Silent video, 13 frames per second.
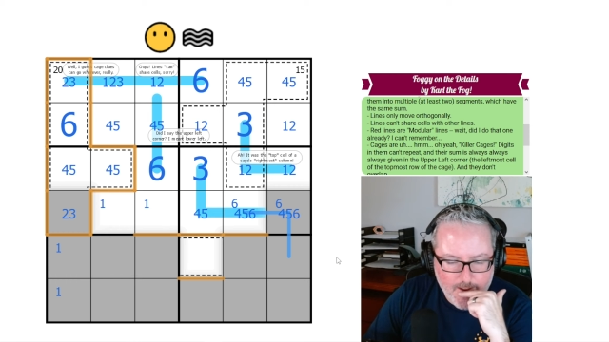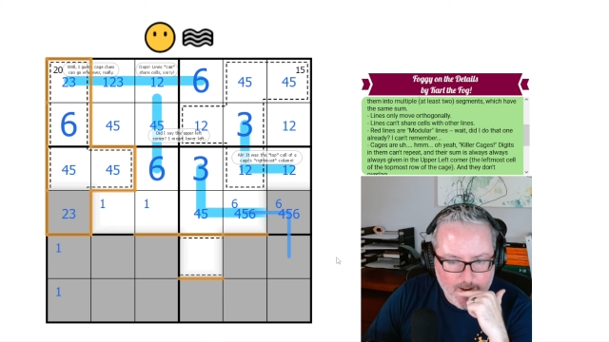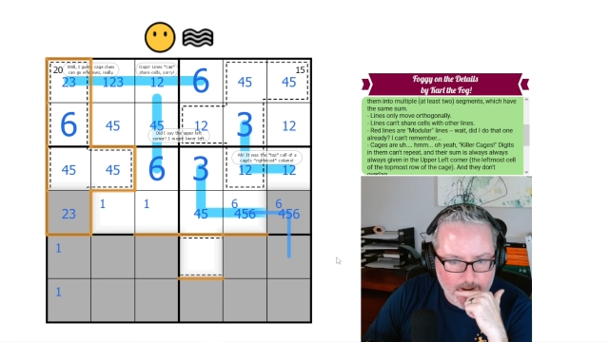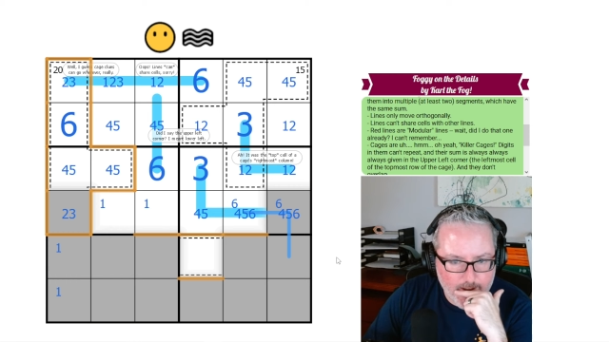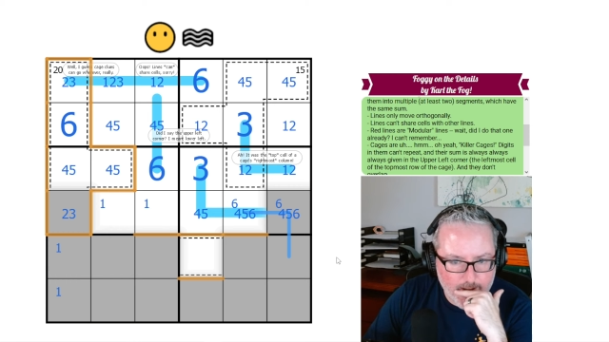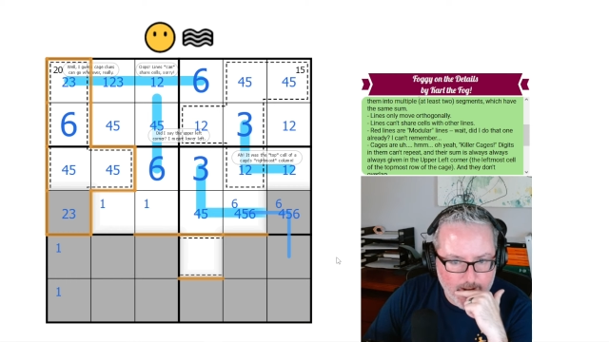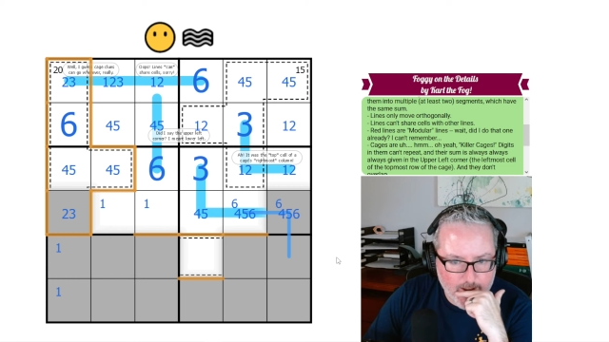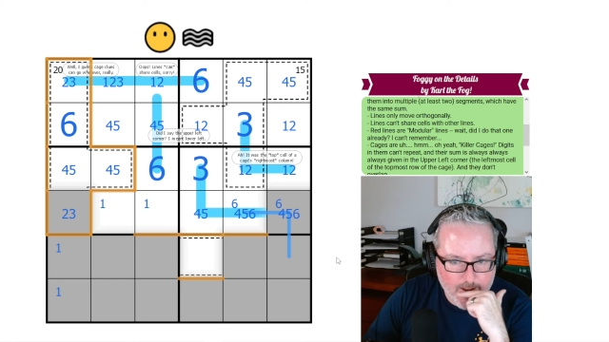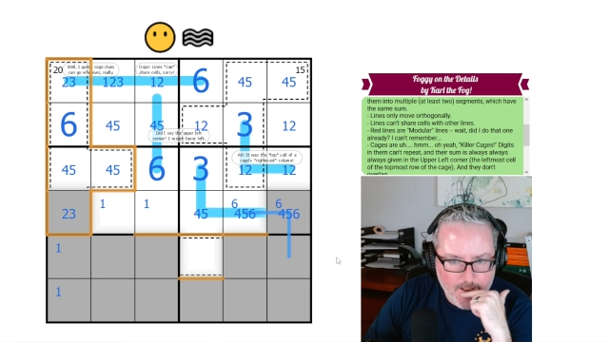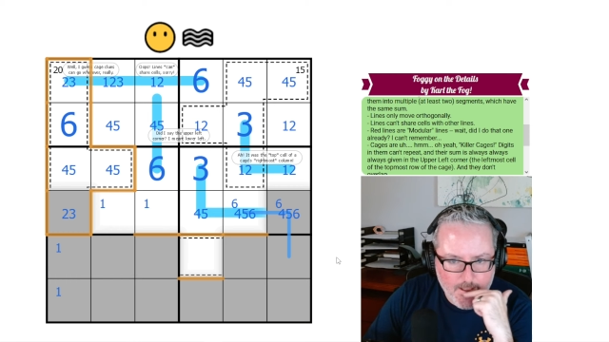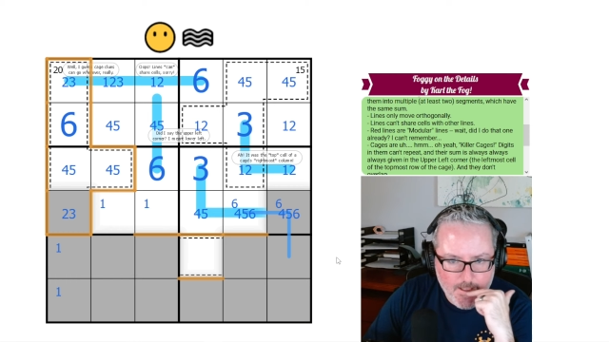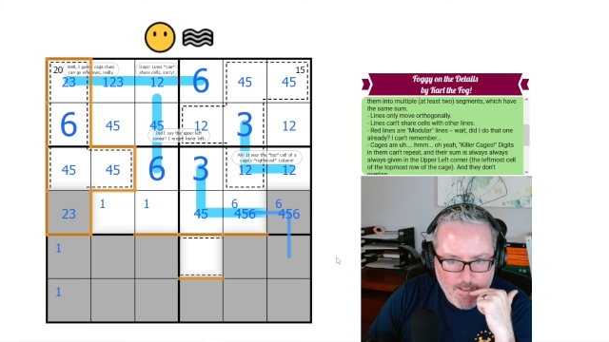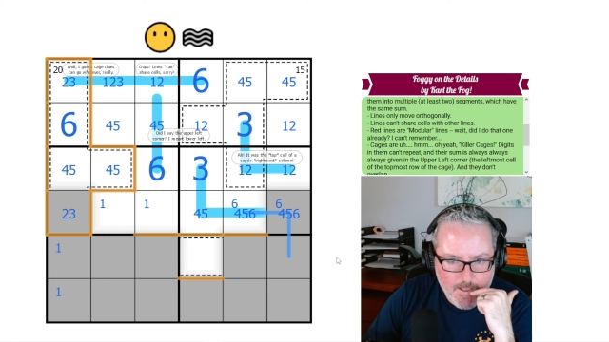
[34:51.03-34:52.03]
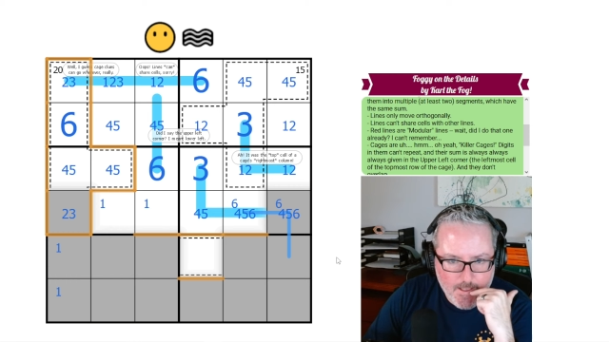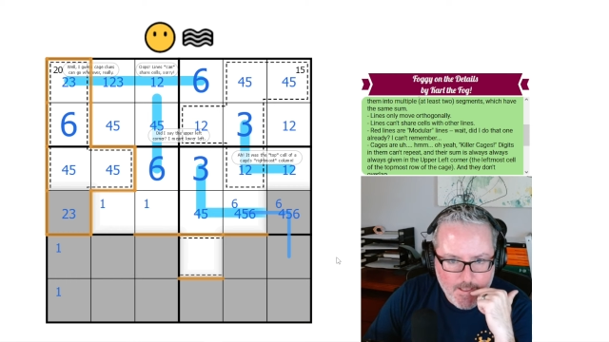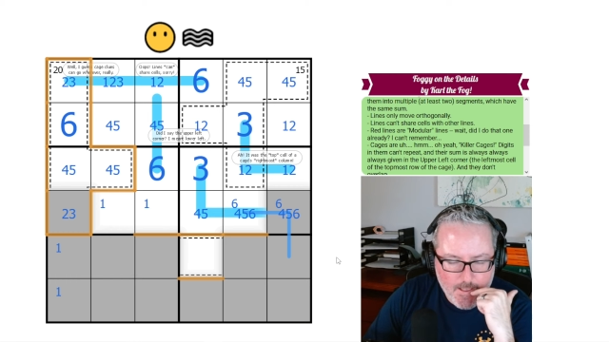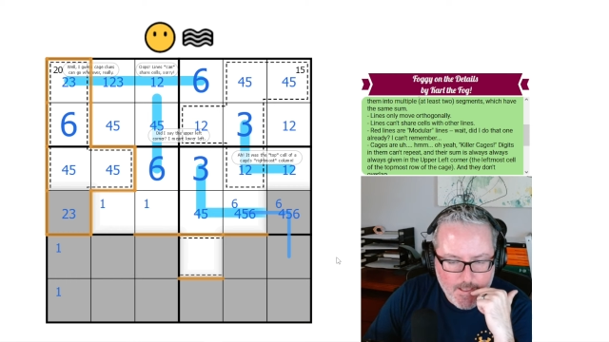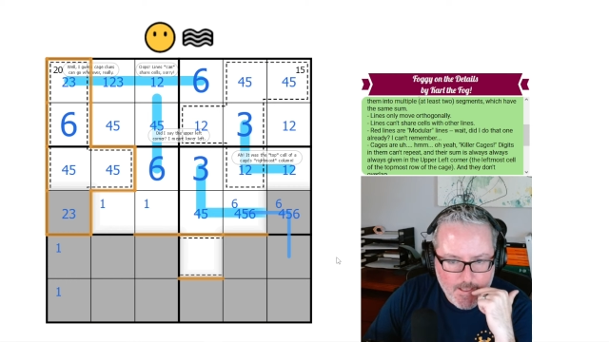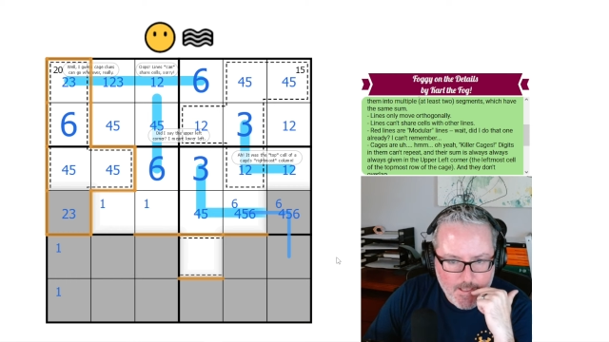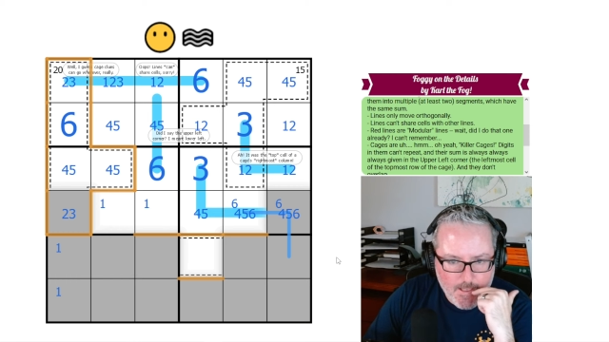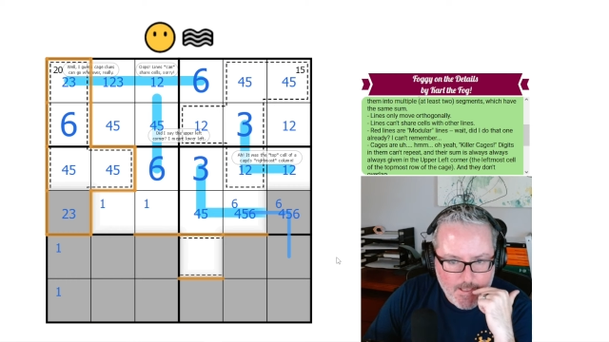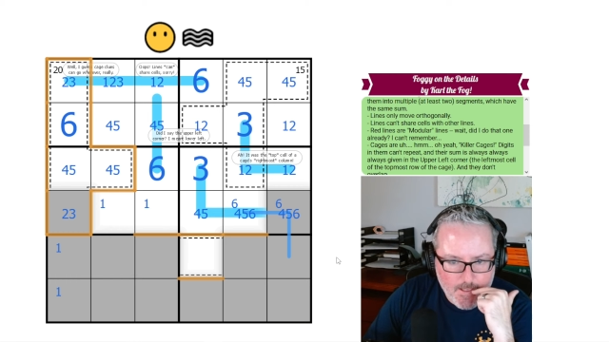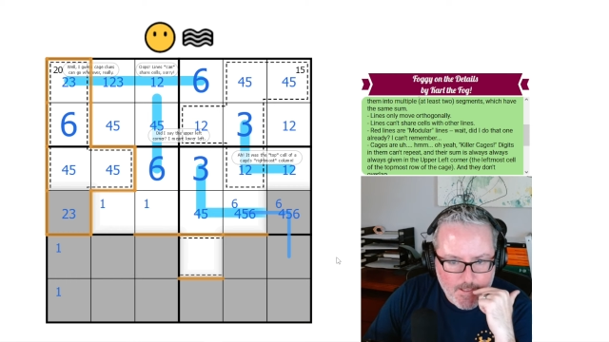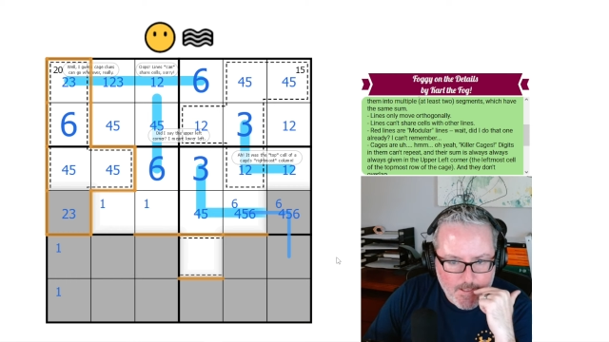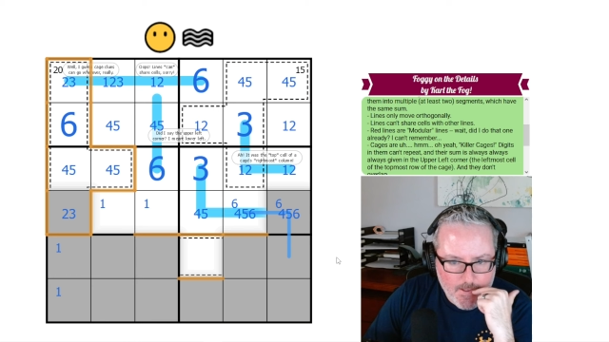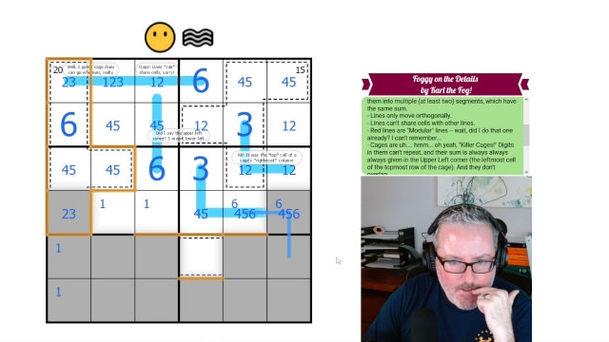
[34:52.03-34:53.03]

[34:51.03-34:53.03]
Nobody speaks.